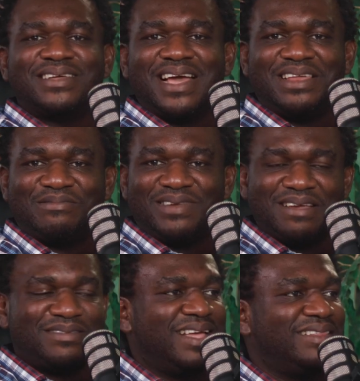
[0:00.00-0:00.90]
the kind of
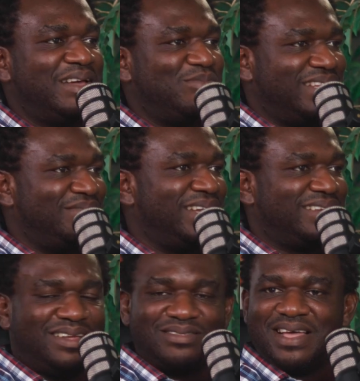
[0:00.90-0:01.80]
lifestyle I wanted my
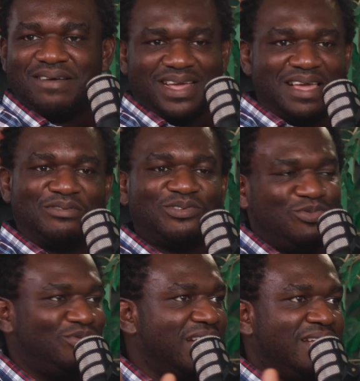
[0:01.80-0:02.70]
child to have, the kind of
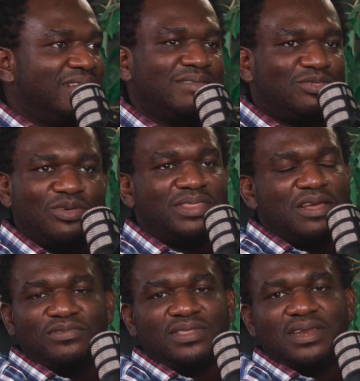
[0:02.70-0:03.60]
school. Thought
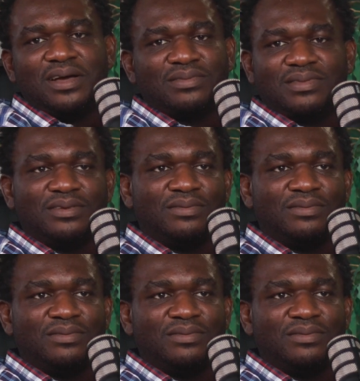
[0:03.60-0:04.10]
everything out,